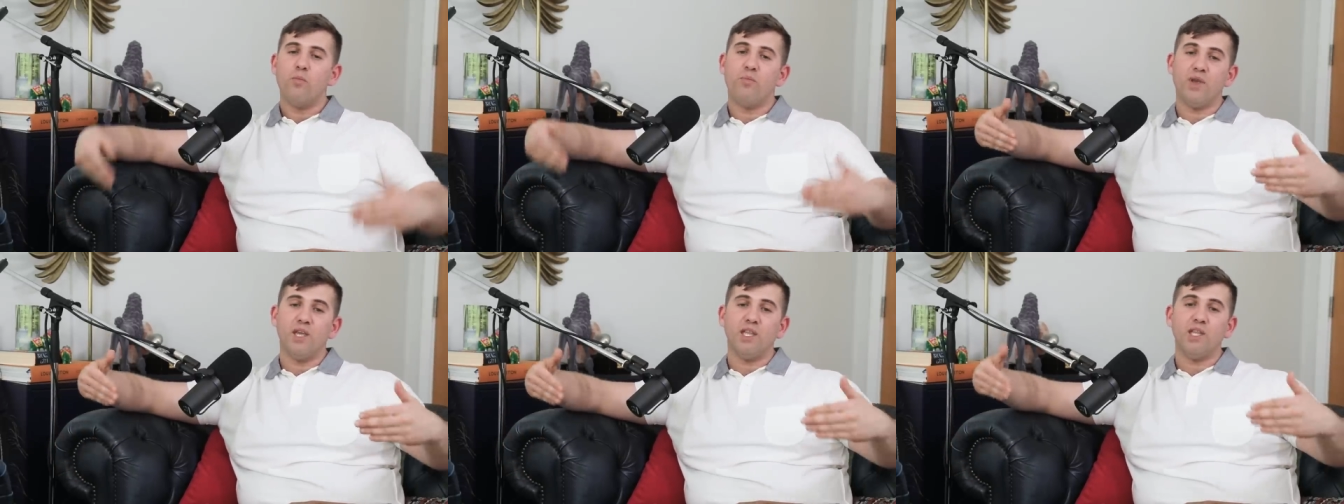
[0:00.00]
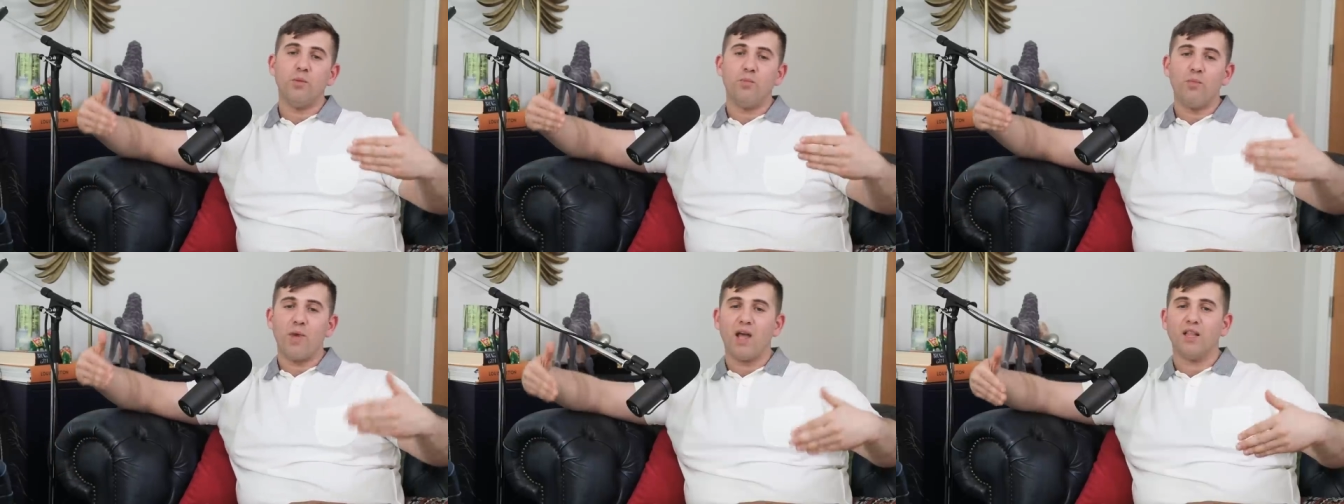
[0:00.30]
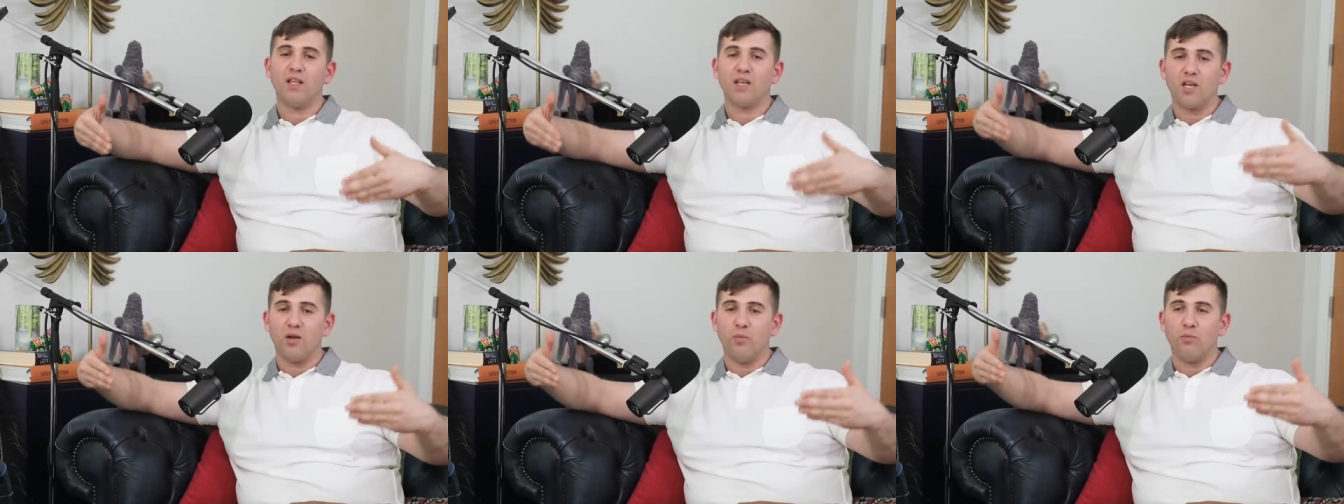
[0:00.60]
Being a
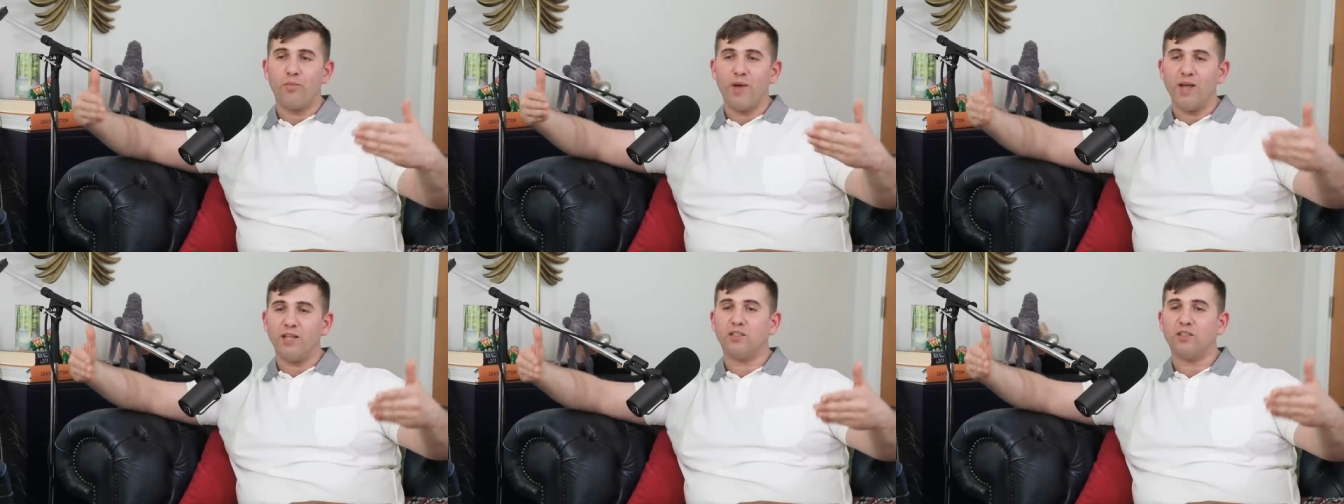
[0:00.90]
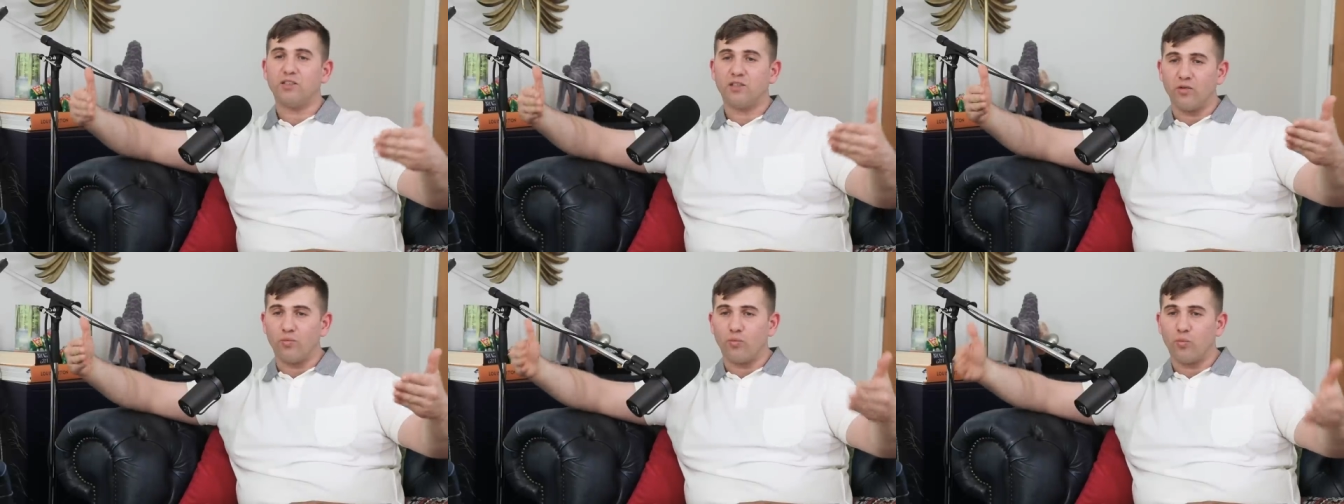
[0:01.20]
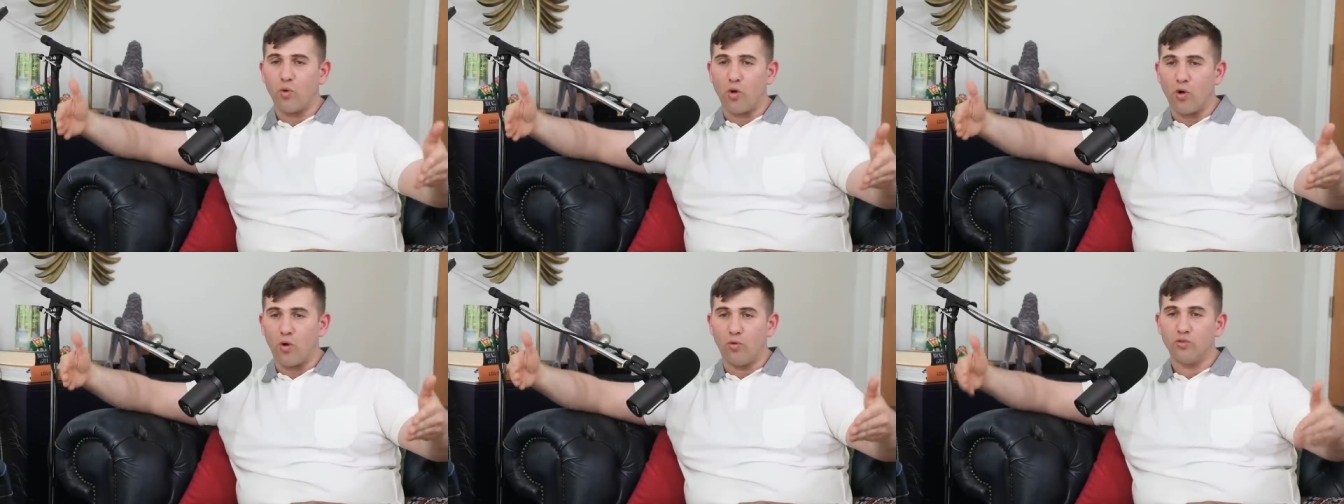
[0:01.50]
man in a competitive
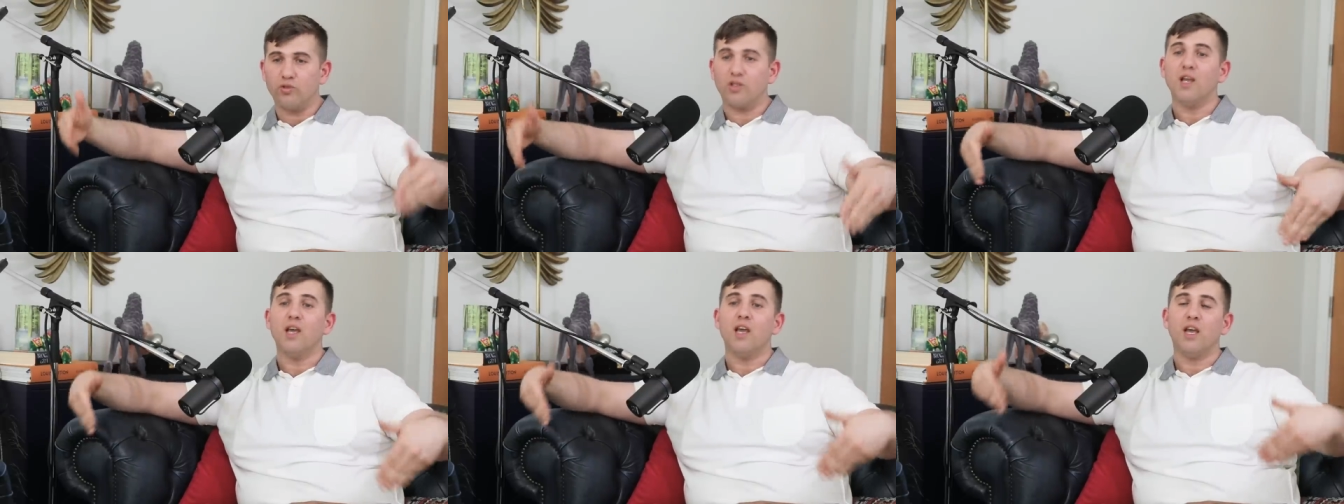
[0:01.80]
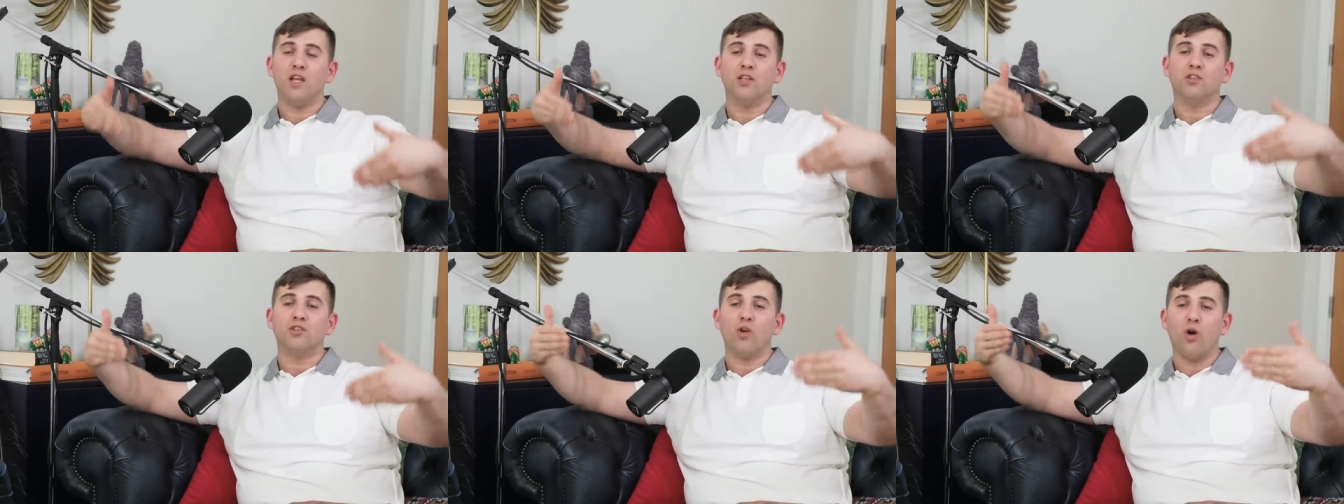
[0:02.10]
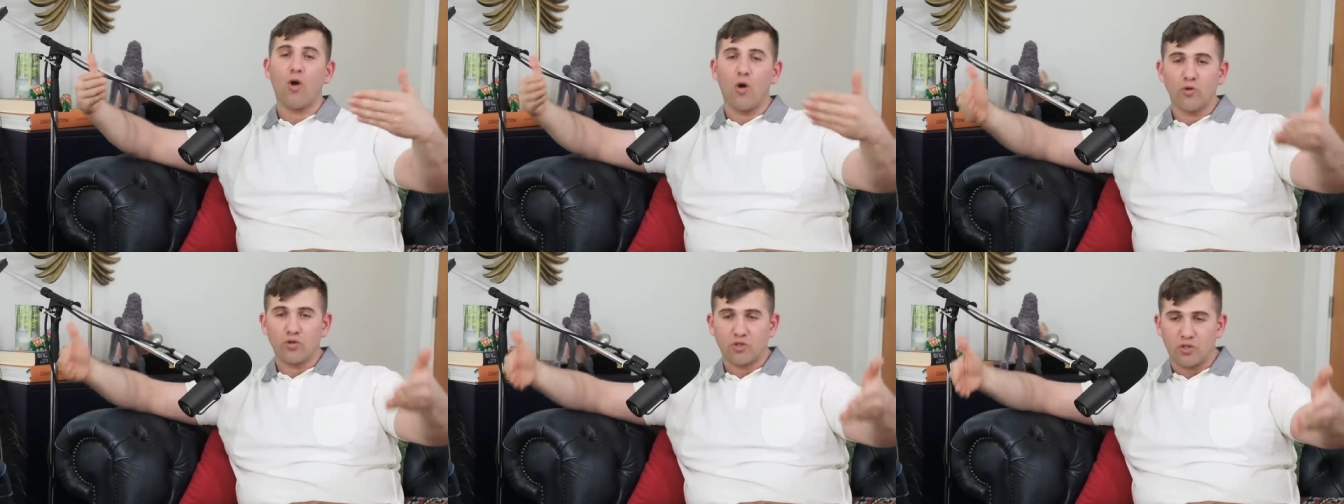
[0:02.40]
world, it's
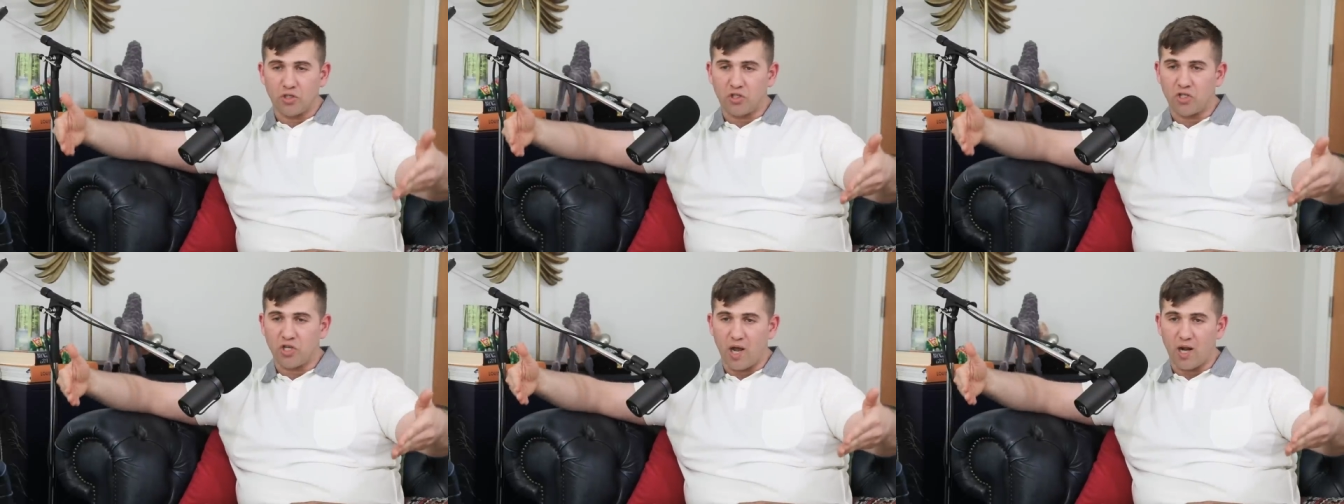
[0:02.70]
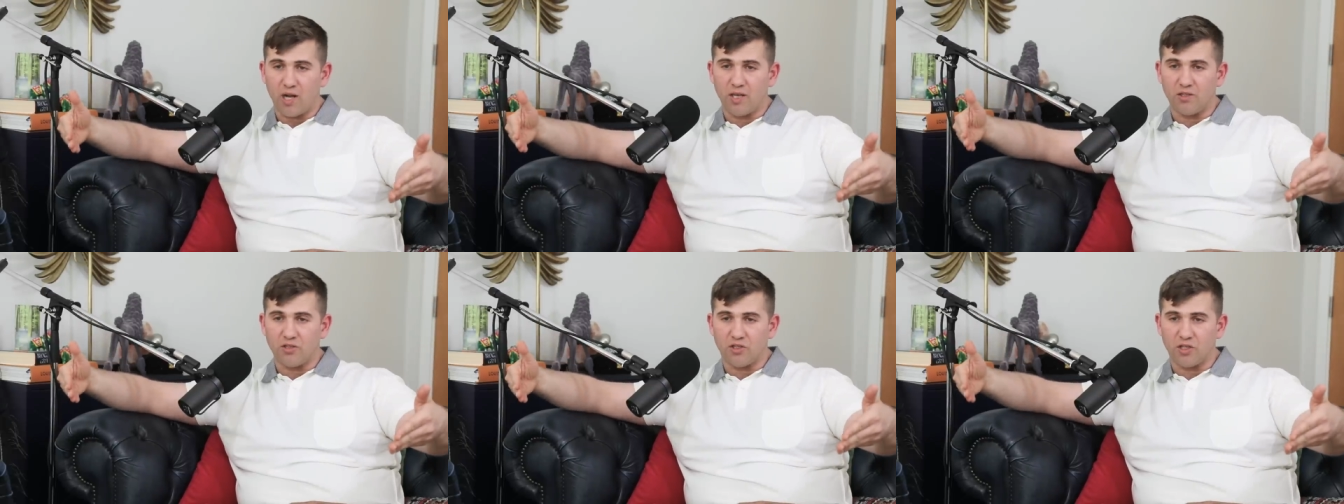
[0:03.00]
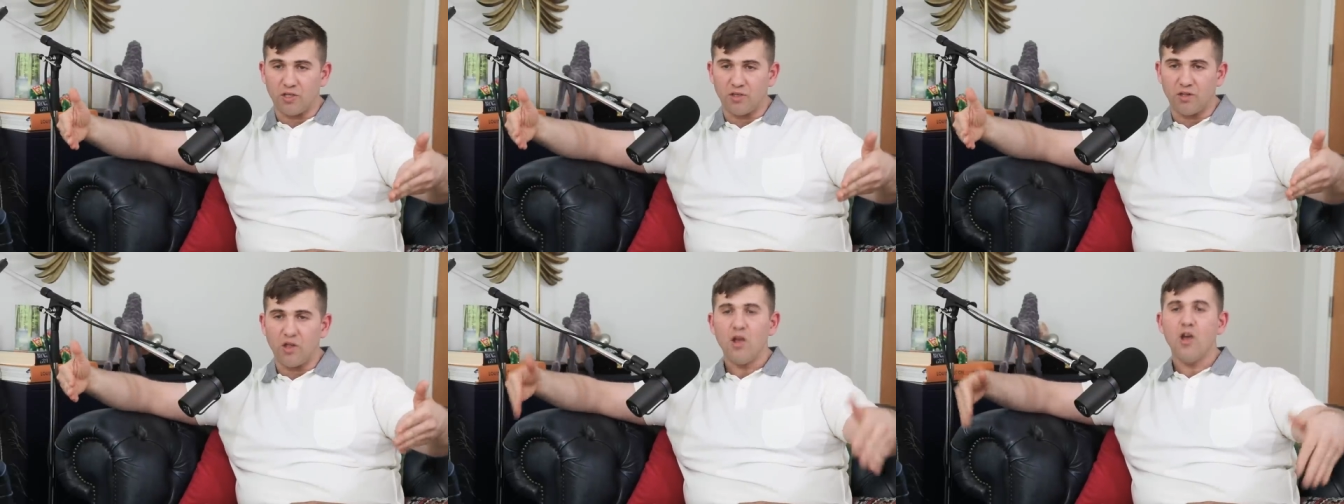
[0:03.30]
also
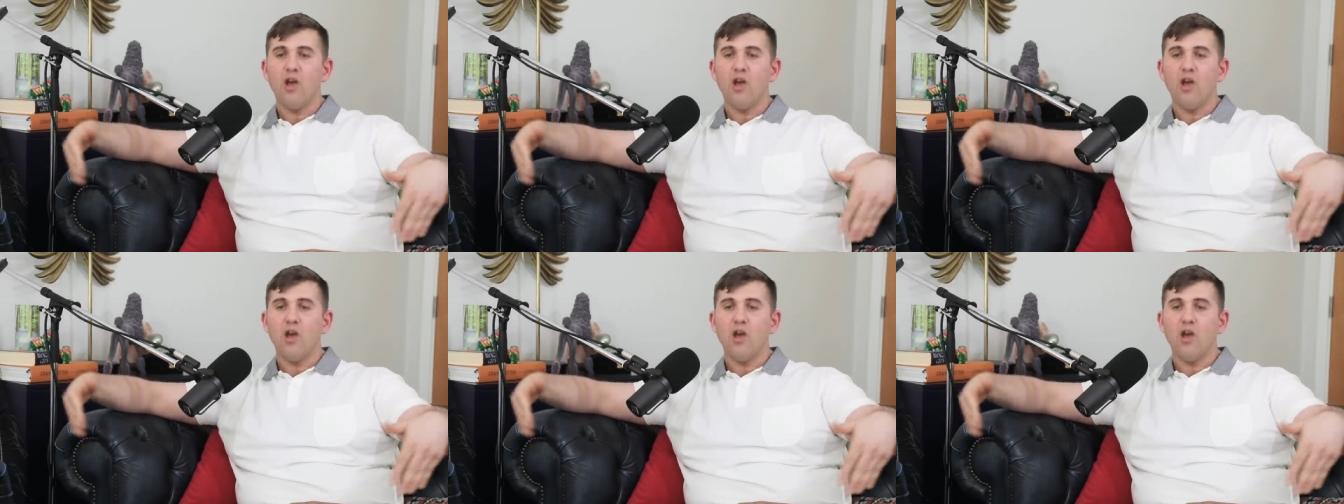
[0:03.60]
challenging,